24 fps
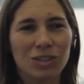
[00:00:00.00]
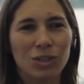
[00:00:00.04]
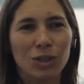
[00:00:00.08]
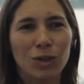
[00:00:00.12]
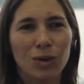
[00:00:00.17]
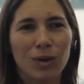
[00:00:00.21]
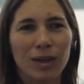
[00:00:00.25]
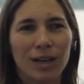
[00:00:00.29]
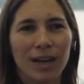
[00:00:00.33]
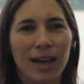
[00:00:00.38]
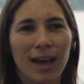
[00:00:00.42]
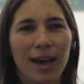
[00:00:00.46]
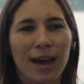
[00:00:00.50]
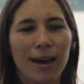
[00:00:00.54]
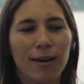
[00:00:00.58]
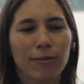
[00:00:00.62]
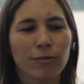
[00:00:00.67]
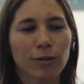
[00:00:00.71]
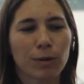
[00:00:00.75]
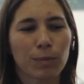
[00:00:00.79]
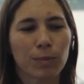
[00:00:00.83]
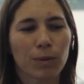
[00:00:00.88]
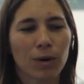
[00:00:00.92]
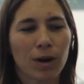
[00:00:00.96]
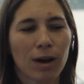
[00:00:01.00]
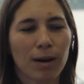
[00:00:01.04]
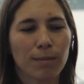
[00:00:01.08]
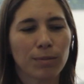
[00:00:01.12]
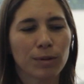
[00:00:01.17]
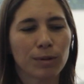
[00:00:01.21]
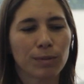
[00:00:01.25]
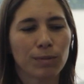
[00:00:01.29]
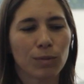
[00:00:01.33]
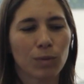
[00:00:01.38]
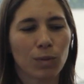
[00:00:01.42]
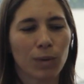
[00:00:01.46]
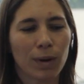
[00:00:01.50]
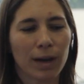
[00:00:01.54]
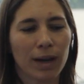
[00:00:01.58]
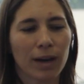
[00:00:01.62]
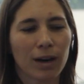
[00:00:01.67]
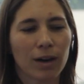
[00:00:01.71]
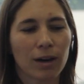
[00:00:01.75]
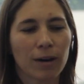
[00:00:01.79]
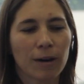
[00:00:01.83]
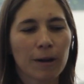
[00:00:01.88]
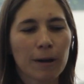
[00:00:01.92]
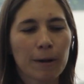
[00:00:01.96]
So you can have a problem
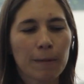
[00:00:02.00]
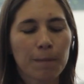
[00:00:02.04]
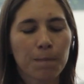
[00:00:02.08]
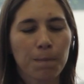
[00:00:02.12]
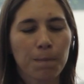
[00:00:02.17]
where,